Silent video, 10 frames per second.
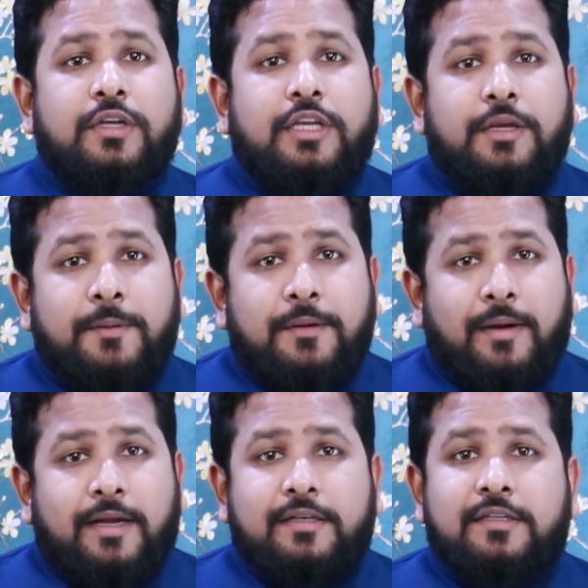Keep in
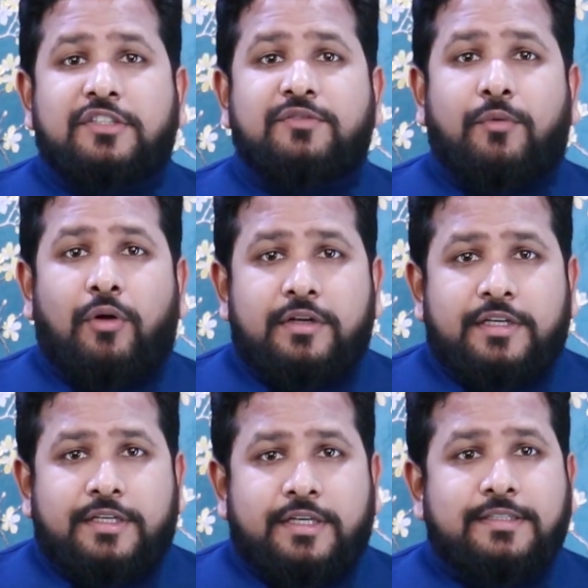mind the small
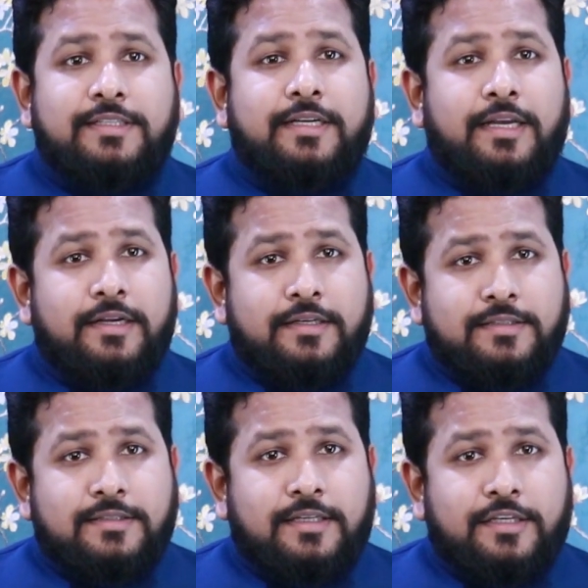details that are
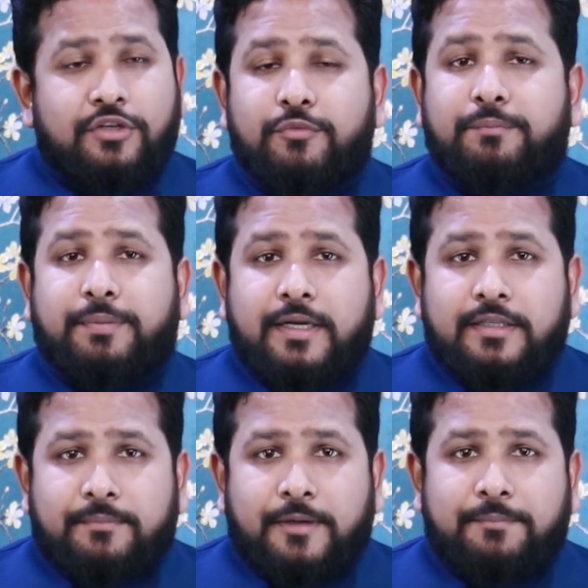necessary bring
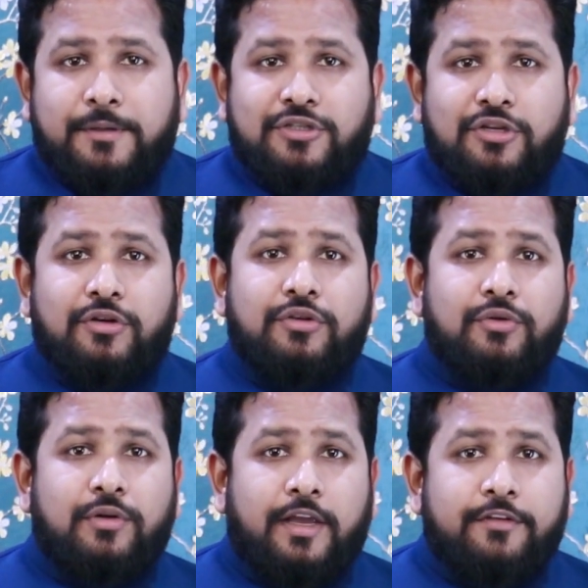the big picture
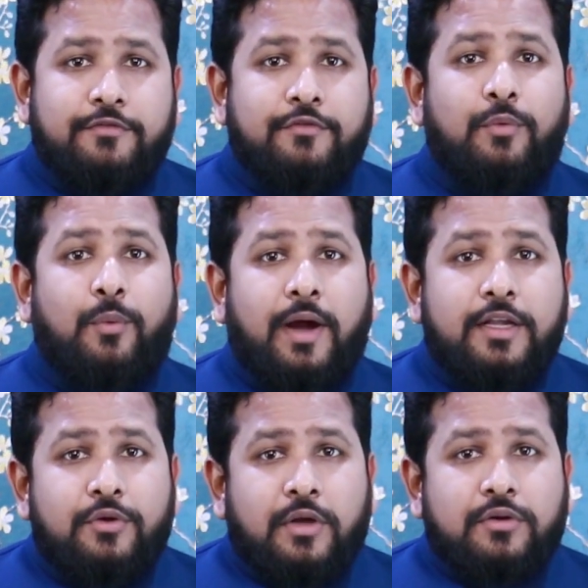to life while
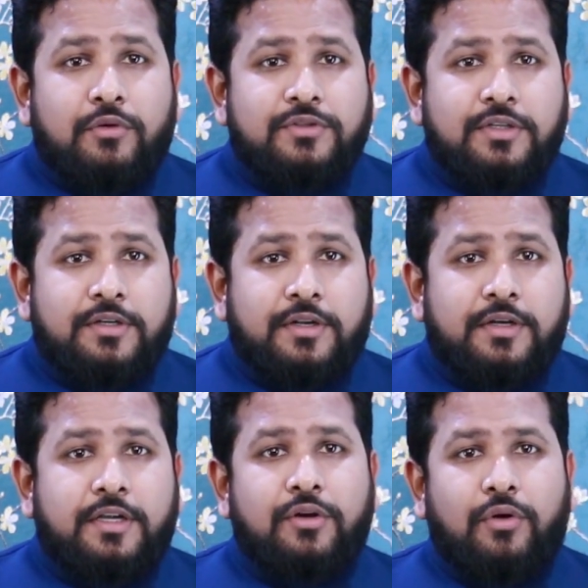you are
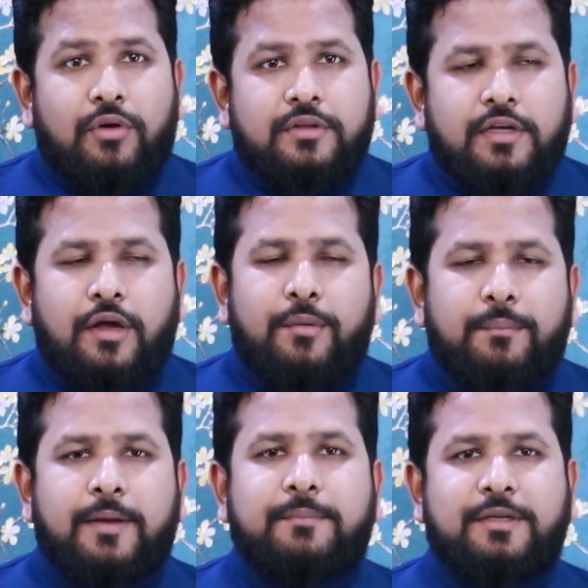concentrating on the
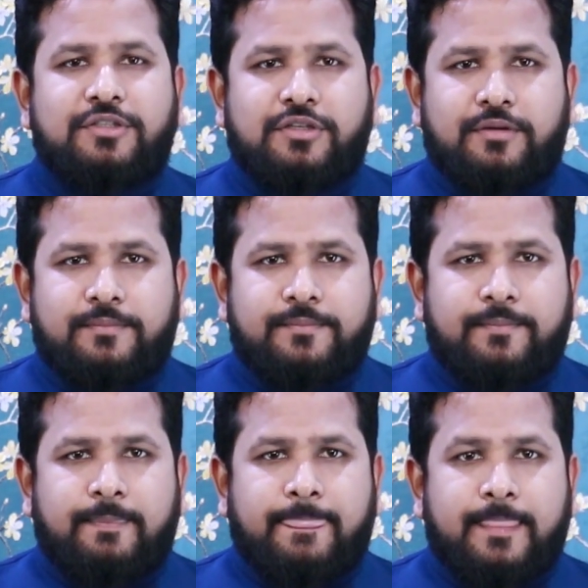big picture.
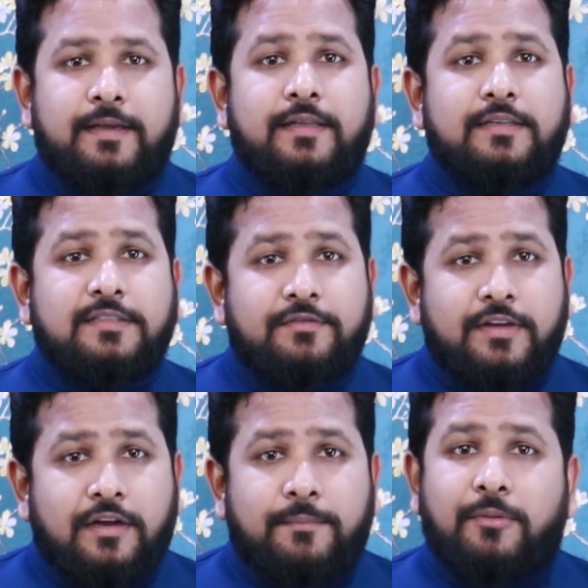
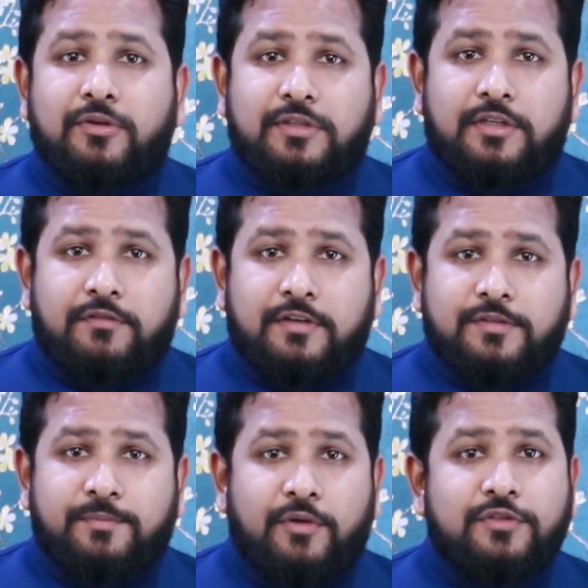Receiving a positive
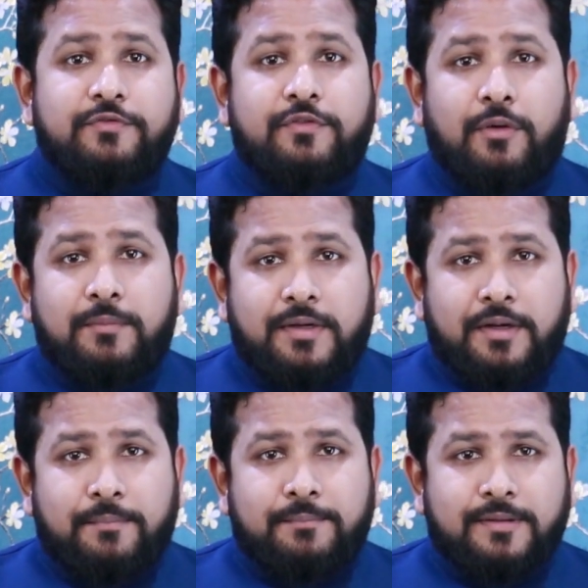response from a
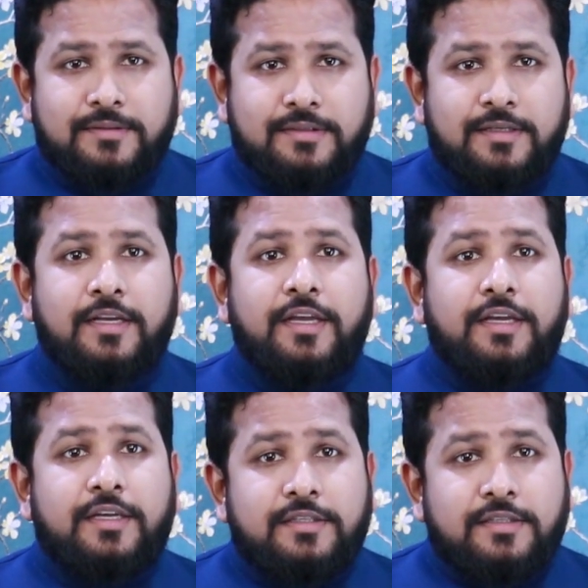dream person
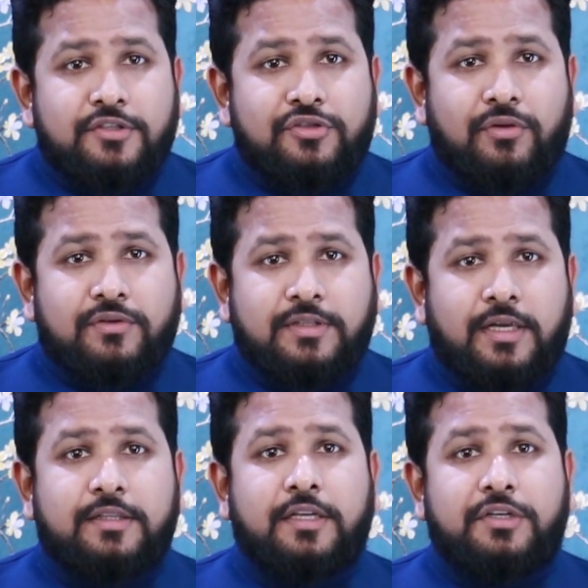is a sure
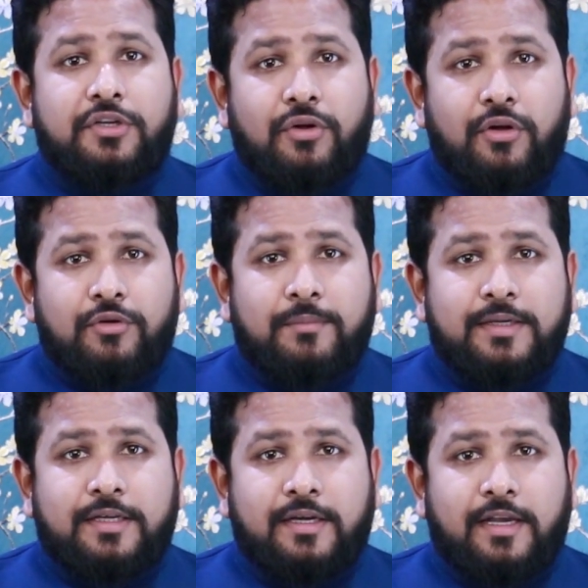sign that your
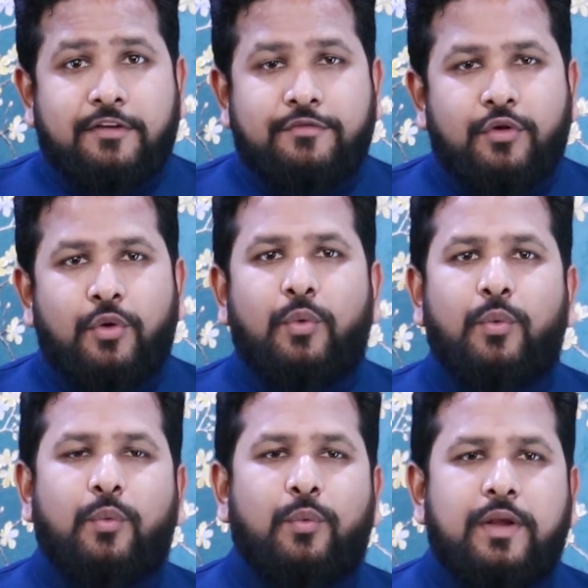romantic life
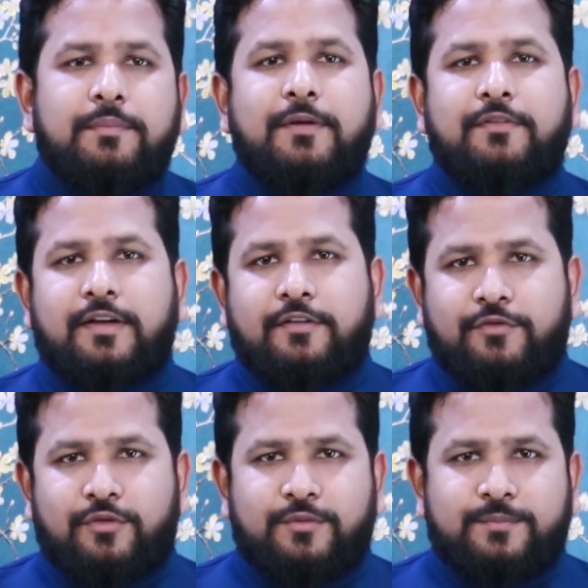will be
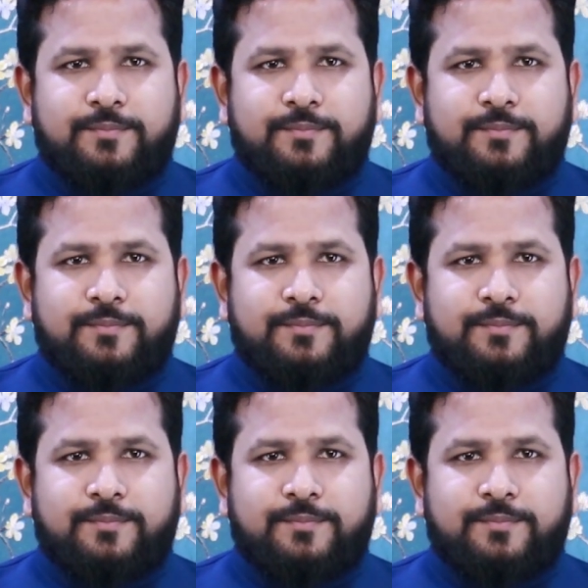wonderful.